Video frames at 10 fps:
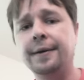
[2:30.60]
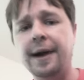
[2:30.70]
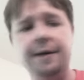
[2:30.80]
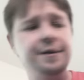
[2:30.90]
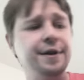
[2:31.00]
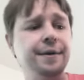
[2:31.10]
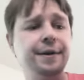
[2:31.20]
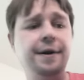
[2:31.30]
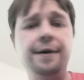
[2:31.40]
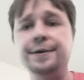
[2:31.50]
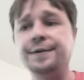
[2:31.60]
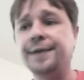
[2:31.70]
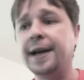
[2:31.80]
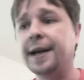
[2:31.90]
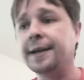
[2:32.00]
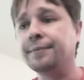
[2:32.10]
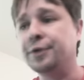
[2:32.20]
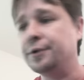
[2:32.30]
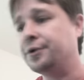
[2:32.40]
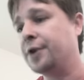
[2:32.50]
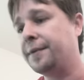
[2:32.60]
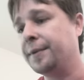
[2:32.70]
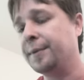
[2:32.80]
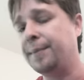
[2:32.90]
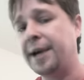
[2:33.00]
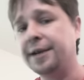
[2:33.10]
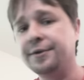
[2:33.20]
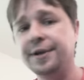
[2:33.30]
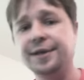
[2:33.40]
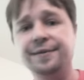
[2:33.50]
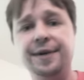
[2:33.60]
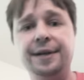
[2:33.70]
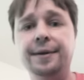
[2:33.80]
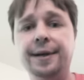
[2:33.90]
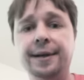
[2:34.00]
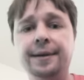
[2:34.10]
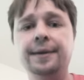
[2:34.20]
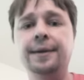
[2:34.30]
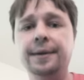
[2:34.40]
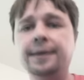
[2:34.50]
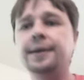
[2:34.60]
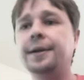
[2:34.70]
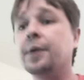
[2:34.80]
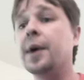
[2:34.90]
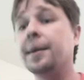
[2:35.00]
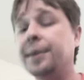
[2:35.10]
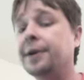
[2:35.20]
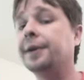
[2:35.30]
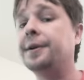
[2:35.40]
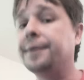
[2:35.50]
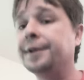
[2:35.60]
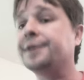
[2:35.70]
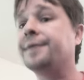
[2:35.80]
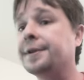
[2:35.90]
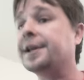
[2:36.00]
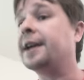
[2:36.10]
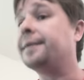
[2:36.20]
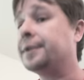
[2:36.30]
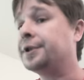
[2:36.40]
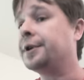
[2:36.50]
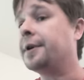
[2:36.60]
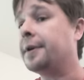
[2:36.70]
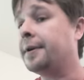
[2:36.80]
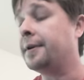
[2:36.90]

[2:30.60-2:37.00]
Arizona Cardinals fan, too drunk from the Patriots victory, you're going to want to be all over this first set for sure.